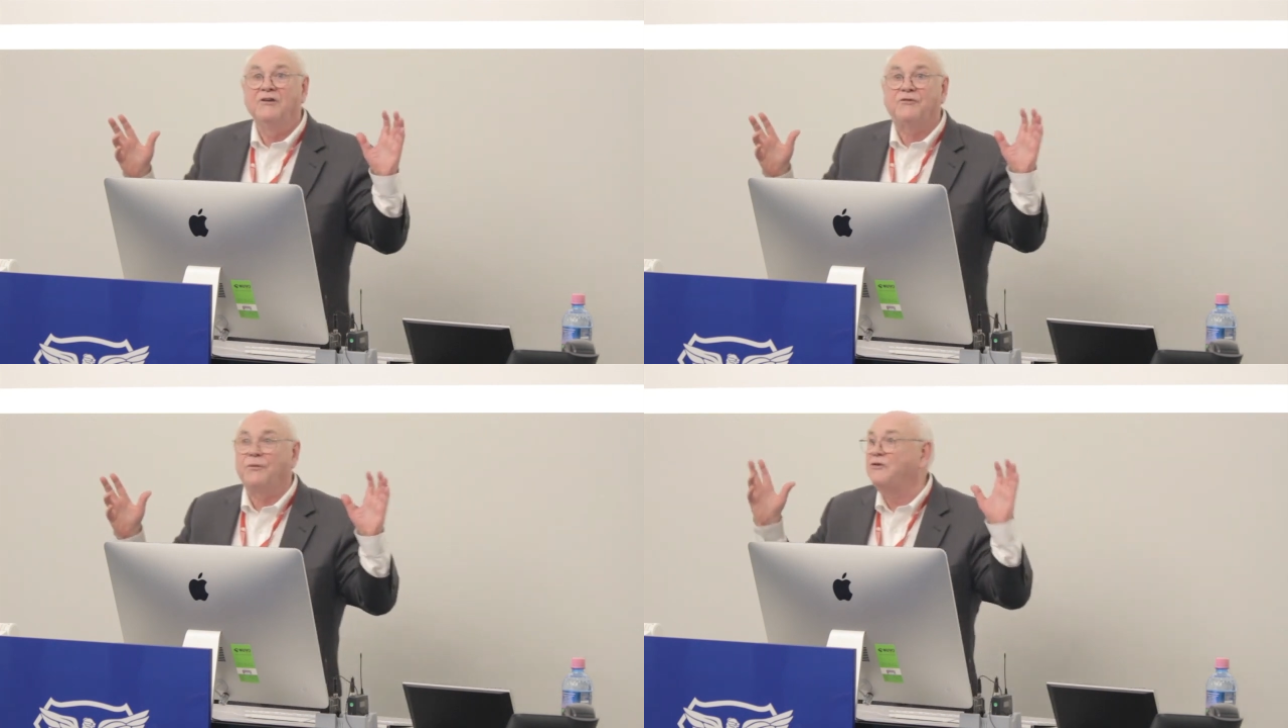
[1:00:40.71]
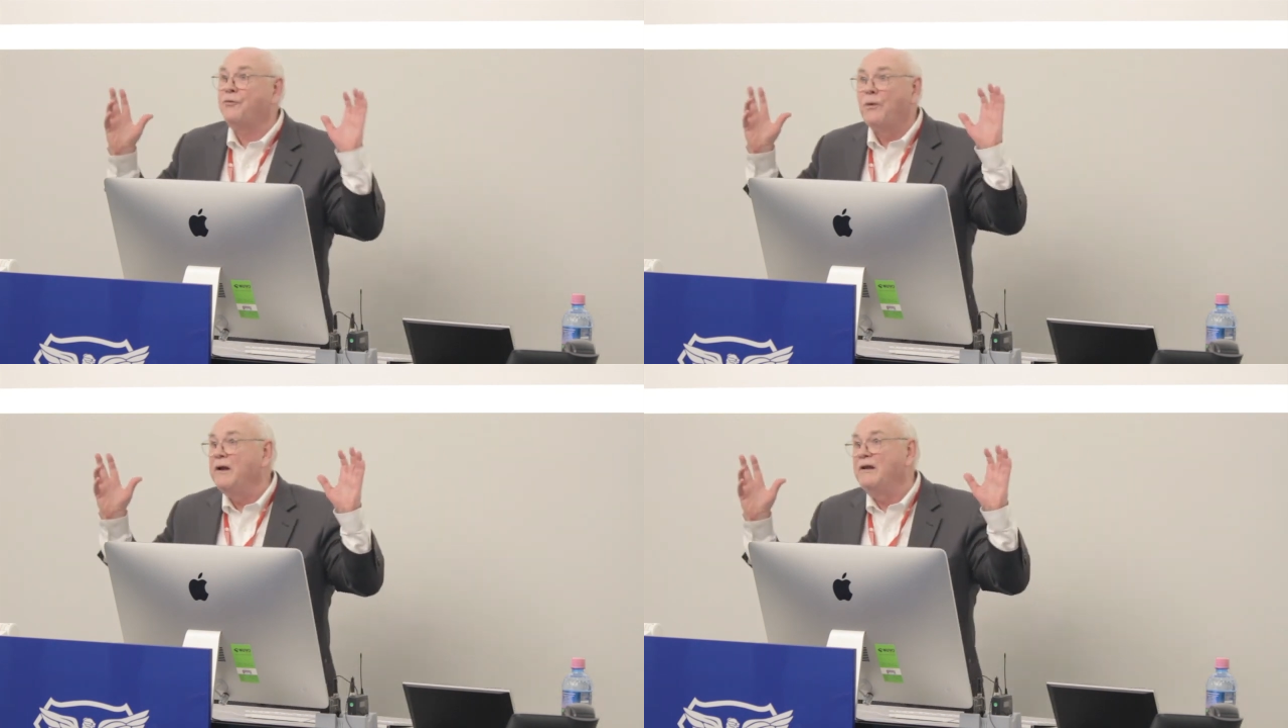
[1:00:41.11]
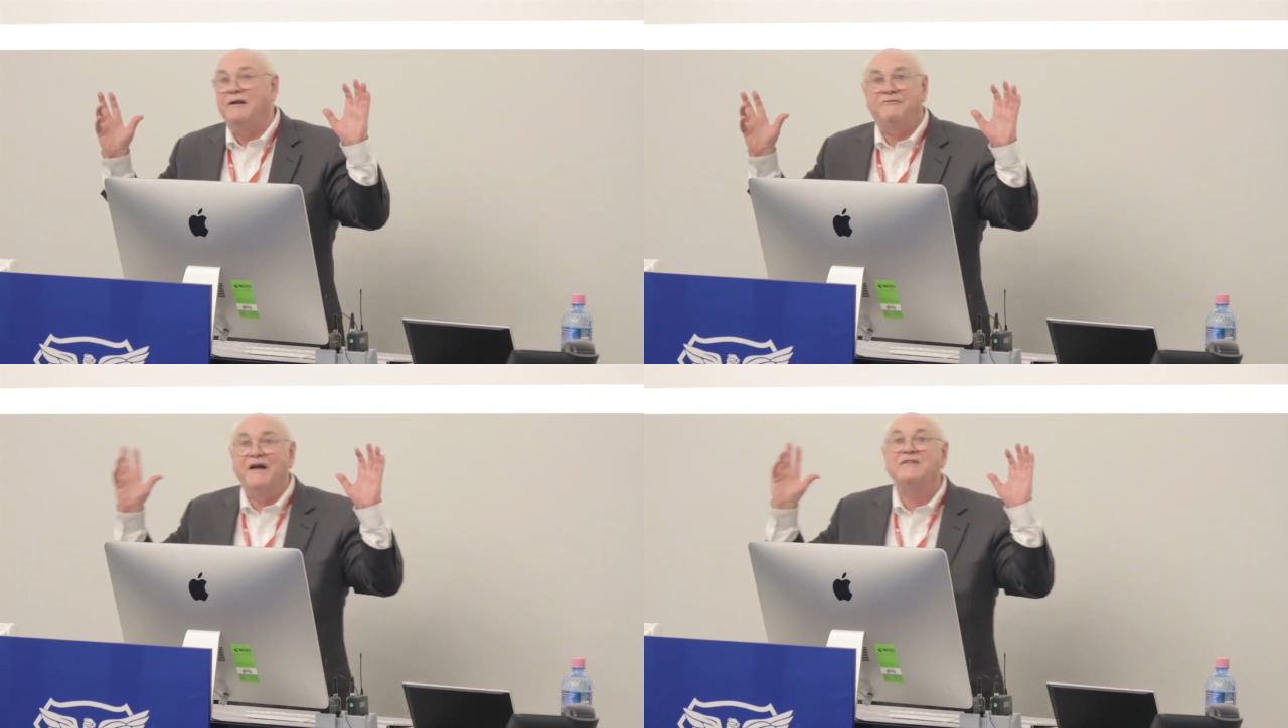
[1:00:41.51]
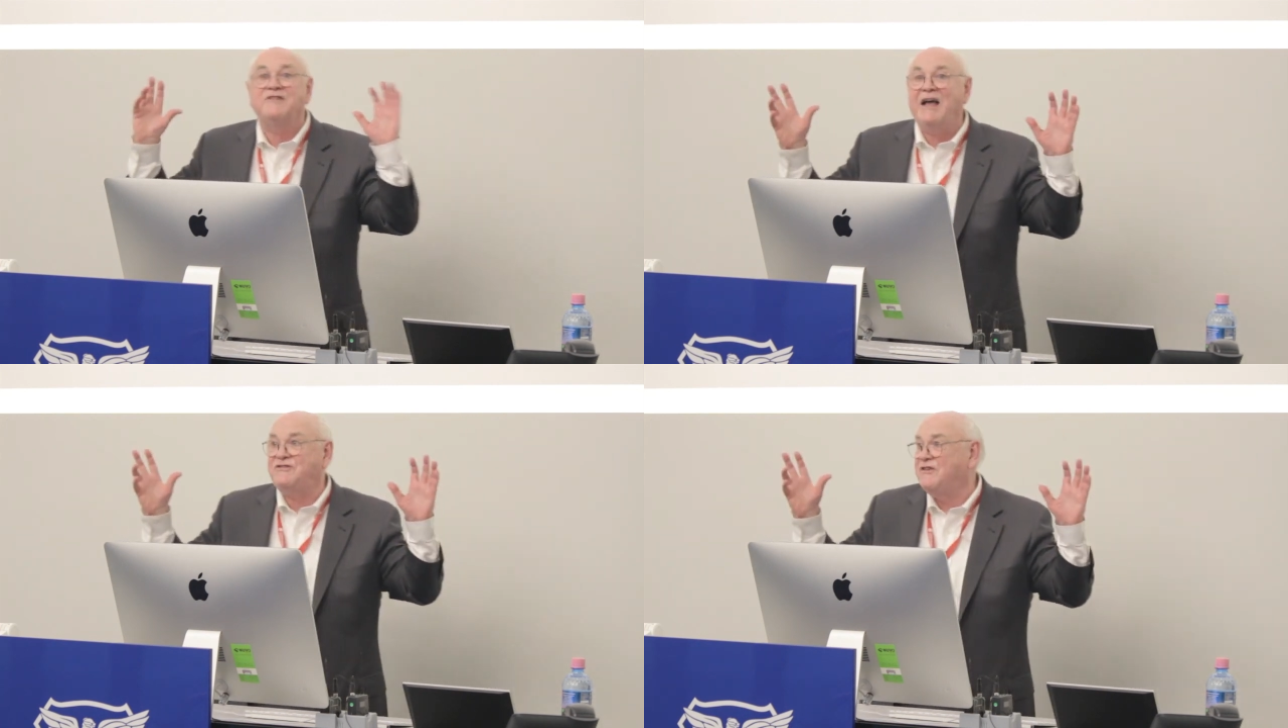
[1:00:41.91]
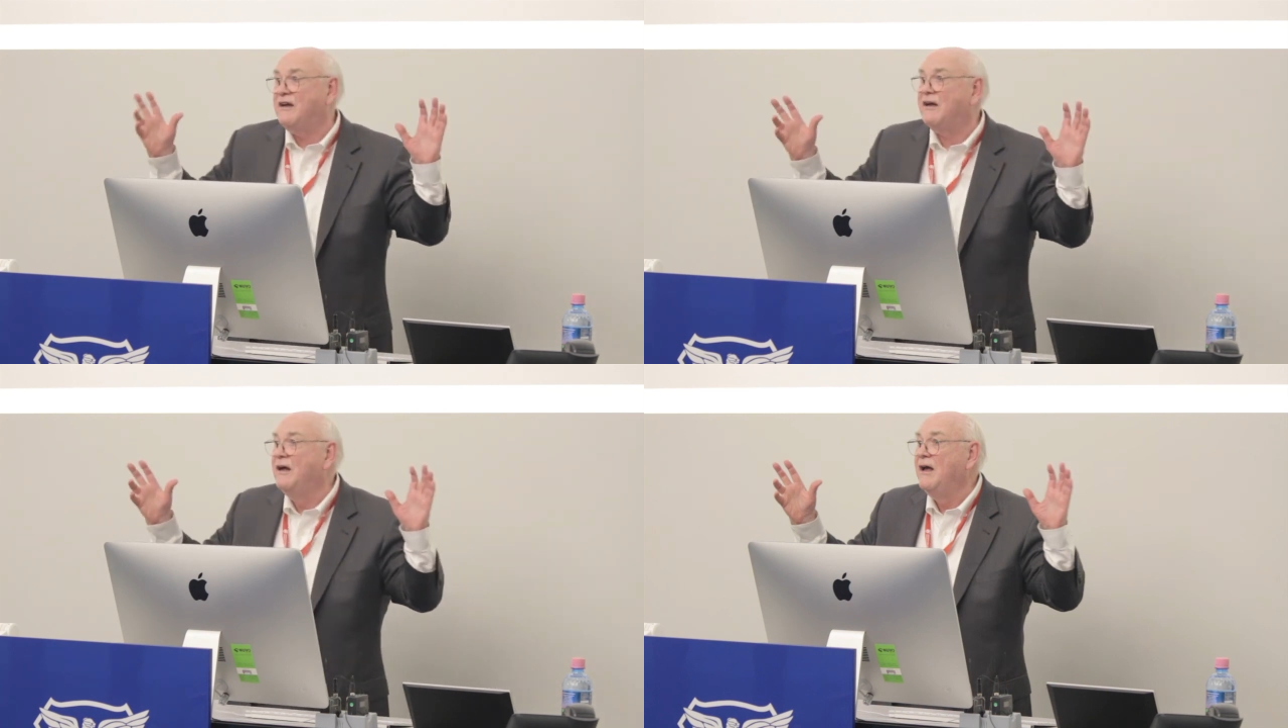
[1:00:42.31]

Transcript: It's really fantastic.